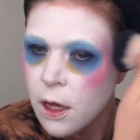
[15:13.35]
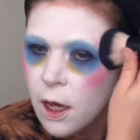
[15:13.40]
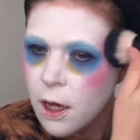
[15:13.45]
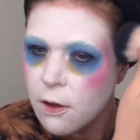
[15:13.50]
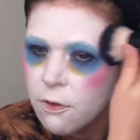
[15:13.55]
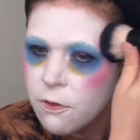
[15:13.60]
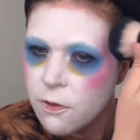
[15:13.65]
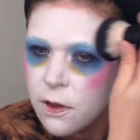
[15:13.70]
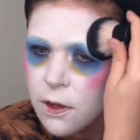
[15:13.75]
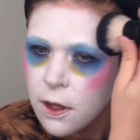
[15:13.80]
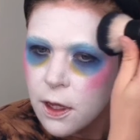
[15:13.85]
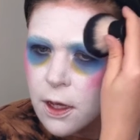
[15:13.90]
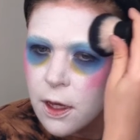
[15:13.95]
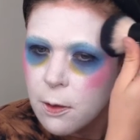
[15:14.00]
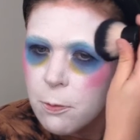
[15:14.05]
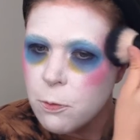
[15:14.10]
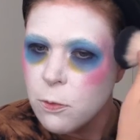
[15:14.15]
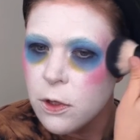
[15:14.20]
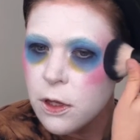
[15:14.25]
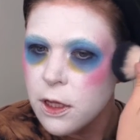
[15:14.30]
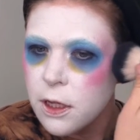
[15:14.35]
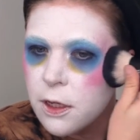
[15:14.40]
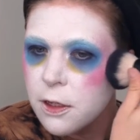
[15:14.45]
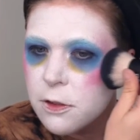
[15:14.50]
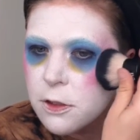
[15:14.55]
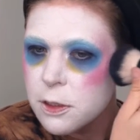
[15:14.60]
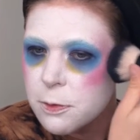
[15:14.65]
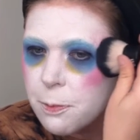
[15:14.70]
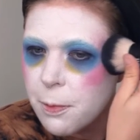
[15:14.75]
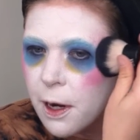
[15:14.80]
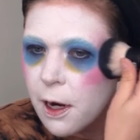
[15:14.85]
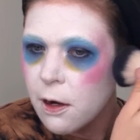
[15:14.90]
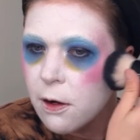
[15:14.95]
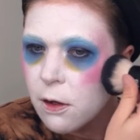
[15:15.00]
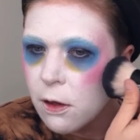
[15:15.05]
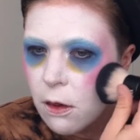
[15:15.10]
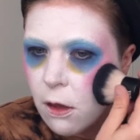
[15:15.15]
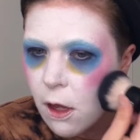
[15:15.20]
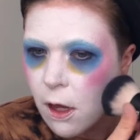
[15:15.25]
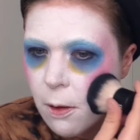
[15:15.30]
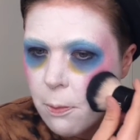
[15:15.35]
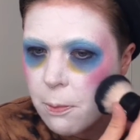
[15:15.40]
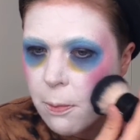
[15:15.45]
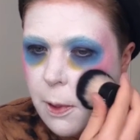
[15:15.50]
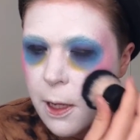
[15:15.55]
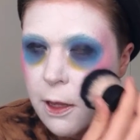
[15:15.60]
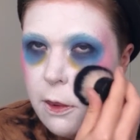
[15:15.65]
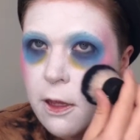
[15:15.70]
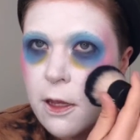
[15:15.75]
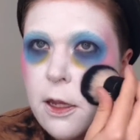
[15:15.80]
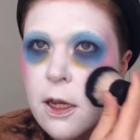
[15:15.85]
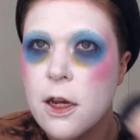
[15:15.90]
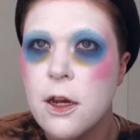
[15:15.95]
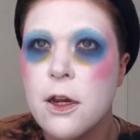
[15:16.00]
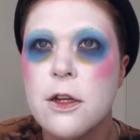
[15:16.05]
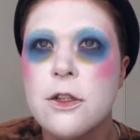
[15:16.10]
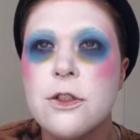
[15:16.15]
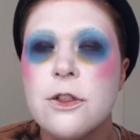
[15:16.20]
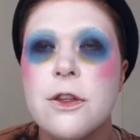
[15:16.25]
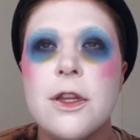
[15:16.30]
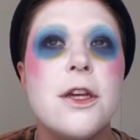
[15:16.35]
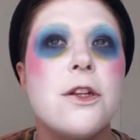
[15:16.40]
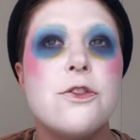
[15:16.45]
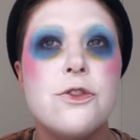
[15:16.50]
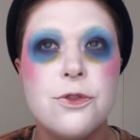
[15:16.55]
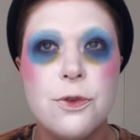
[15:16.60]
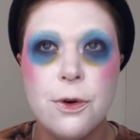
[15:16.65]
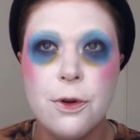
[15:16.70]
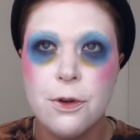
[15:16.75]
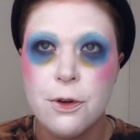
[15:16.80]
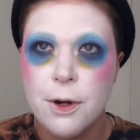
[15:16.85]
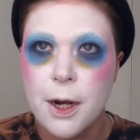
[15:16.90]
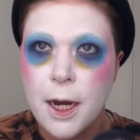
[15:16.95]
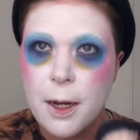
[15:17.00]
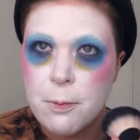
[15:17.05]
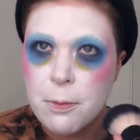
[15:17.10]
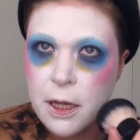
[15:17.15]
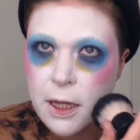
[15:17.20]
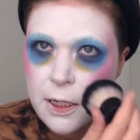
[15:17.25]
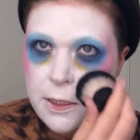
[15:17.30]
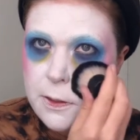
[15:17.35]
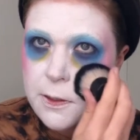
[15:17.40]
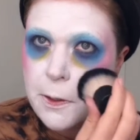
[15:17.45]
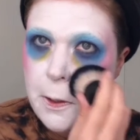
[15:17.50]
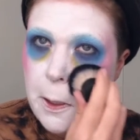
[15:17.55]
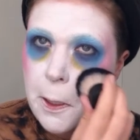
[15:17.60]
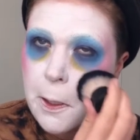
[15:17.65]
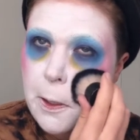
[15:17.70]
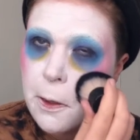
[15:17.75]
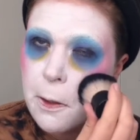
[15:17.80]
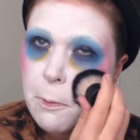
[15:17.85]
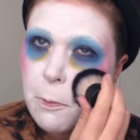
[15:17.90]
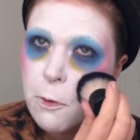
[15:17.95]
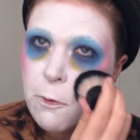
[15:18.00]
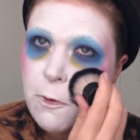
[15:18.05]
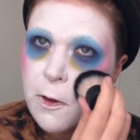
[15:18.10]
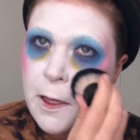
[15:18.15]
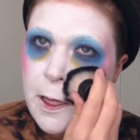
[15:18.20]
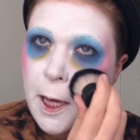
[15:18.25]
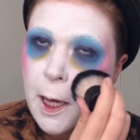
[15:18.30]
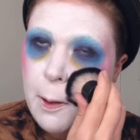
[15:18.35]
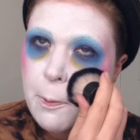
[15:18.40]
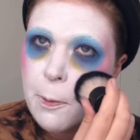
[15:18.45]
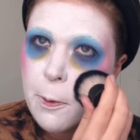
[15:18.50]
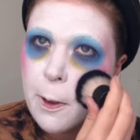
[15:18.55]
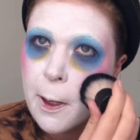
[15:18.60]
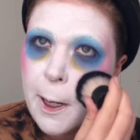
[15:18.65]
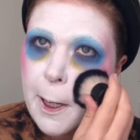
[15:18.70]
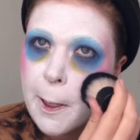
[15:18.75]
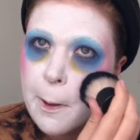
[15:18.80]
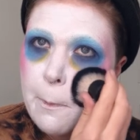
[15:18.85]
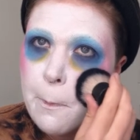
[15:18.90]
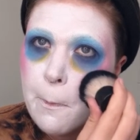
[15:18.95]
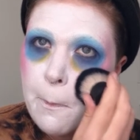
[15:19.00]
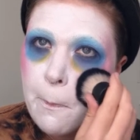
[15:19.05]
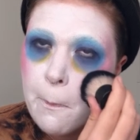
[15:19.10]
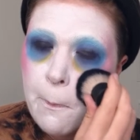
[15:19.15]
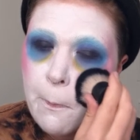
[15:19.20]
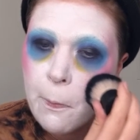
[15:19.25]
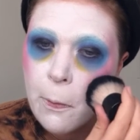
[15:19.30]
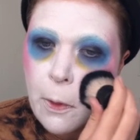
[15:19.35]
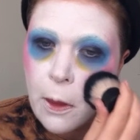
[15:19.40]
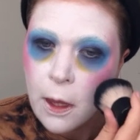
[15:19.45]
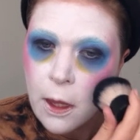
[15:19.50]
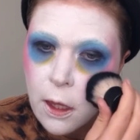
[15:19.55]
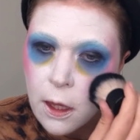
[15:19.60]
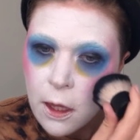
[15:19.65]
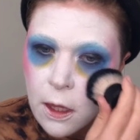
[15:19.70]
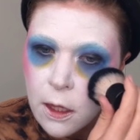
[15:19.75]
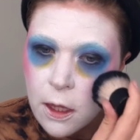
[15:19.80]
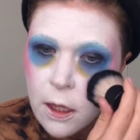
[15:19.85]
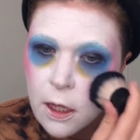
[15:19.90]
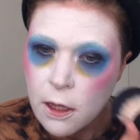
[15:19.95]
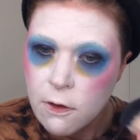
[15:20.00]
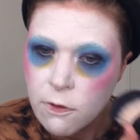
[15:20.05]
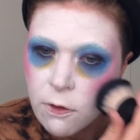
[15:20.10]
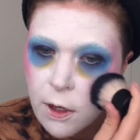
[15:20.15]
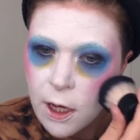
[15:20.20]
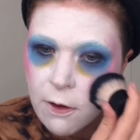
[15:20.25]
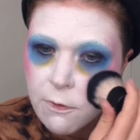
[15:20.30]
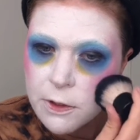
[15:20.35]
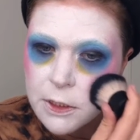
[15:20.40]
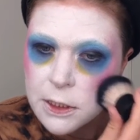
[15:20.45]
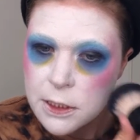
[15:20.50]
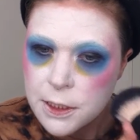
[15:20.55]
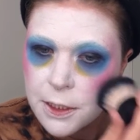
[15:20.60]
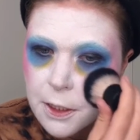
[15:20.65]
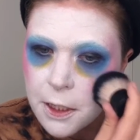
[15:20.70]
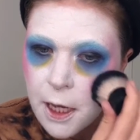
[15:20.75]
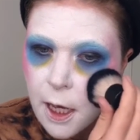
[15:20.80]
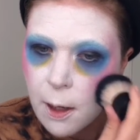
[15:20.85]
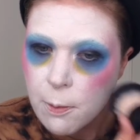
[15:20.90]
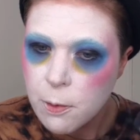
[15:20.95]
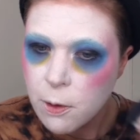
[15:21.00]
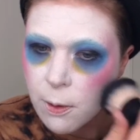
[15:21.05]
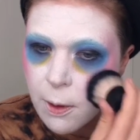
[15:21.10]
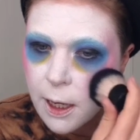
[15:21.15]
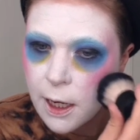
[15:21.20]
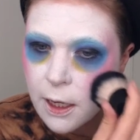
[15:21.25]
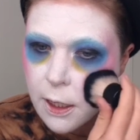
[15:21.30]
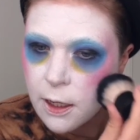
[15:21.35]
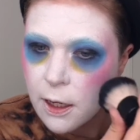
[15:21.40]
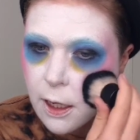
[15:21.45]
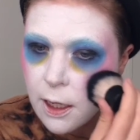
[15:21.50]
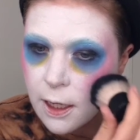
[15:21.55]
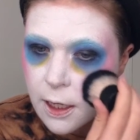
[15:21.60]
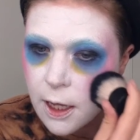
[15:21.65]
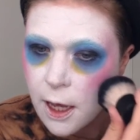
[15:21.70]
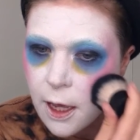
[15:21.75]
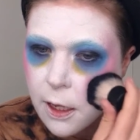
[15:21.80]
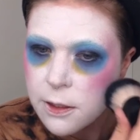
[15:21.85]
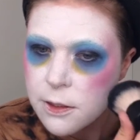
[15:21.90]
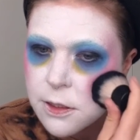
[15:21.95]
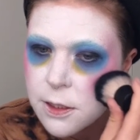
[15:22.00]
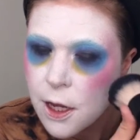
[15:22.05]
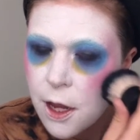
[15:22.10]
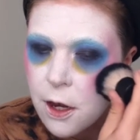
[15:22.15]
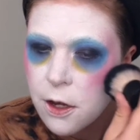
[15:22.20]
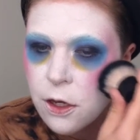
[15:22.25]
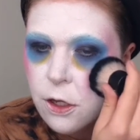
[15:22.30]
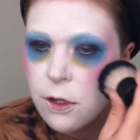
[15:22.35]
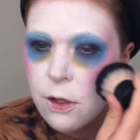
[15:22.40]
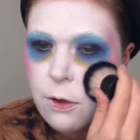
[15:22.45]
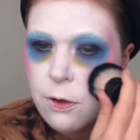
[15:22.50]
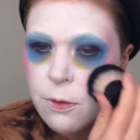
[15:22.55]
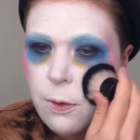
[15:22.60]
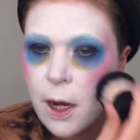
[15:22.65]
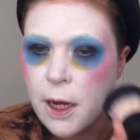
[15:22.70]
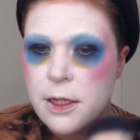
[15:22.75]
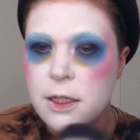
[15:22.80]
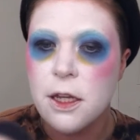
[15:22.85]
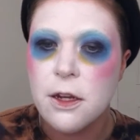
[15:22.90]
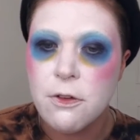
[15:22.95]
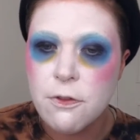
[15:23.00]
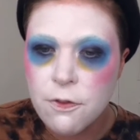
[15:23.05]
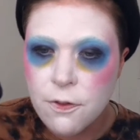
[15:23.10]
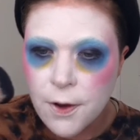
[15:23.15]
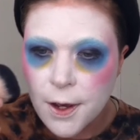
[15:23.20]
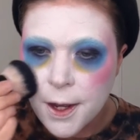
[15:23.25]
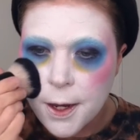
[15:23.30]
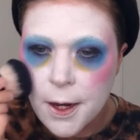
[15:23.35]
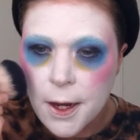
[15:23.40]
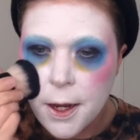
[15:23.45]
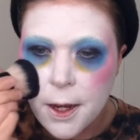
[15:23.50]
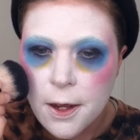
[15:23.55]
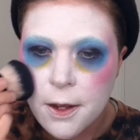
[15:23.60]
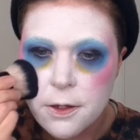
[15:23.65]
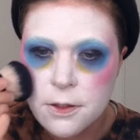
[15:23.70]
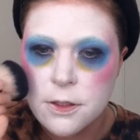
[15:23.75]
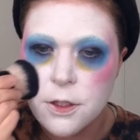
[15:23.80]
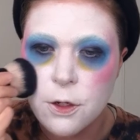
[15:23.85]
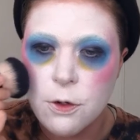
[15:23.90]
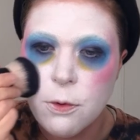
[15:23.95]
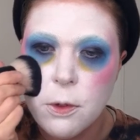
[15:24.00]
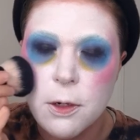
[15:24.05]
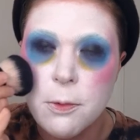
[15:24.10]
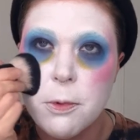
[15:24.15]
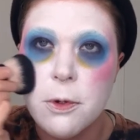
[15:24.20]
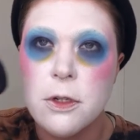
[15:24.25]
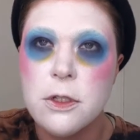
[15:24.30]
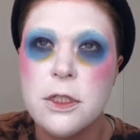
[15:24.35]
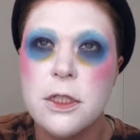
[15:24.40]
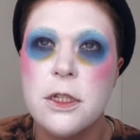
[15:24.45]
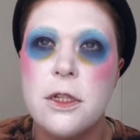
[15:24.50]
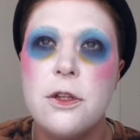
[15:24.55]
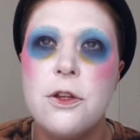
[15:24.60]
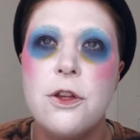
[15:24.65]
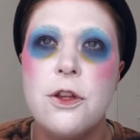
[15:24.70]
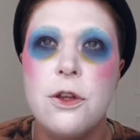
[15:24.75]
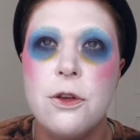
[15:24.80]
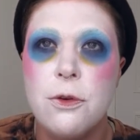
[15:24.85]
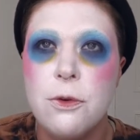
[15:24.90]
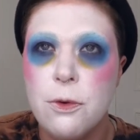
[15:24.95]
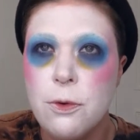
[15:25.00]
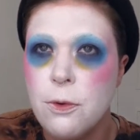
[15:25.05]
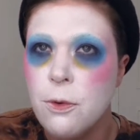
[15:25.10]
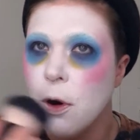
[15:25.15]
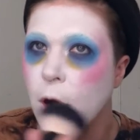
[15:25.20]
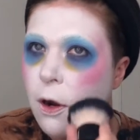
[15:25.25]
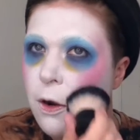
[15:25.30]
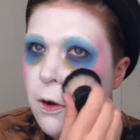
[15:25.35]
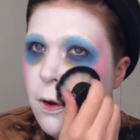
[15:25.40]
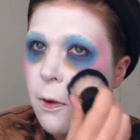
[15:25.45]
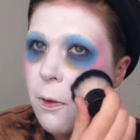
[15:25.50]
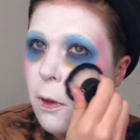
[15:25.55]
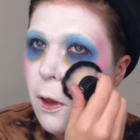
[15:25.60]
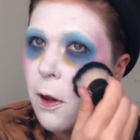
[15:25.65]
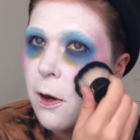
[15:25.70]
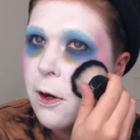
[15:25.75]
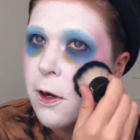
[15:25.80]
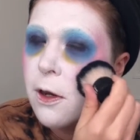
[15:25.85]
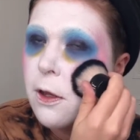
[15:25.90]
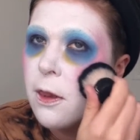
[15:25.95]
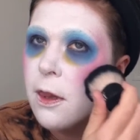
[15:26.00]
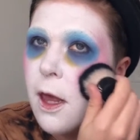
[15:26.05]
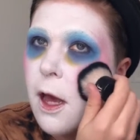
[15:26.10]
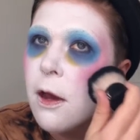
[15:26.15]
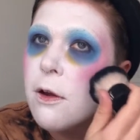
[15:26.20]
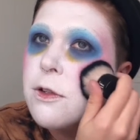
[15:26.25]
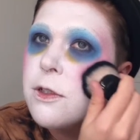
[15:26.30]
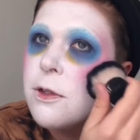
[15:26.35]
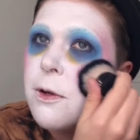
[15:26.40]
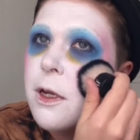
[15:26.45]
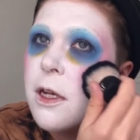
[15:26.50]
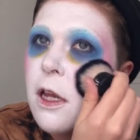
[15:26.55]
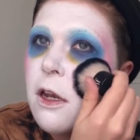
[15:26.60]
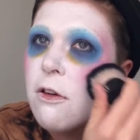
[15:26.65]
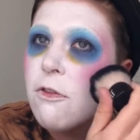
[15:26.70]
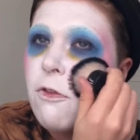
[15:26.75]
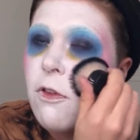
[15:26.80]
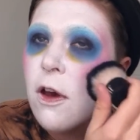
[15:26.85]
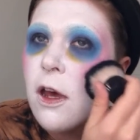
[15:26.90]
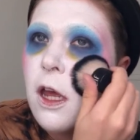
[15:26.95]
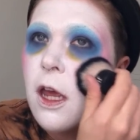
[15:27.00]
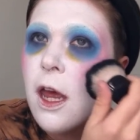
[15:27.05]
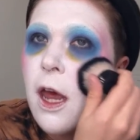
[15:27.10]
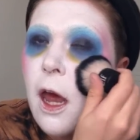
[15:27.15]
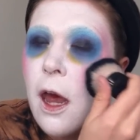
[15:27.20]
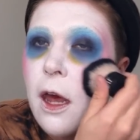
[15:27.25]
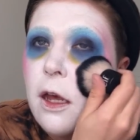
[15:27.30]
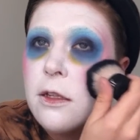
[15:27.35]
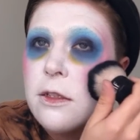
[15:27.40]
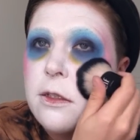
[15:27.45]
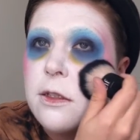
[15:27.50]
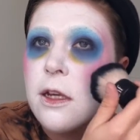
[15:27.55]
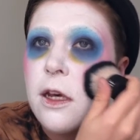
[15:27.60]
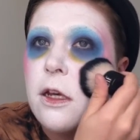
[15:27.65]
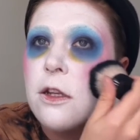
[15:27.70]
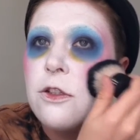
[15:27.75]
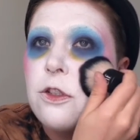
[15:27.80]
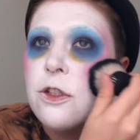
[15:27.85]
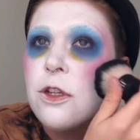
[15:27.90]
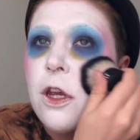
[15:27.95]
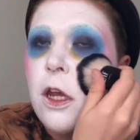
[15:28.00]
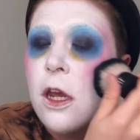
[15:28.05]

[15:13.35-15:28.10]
I feel like I'm really inspired a lot by the character that Joel Grey plays in the movie Cabaret. If you haven't seen Cabaret yet and you identify as a queer person, you are no longer allowed to identify as such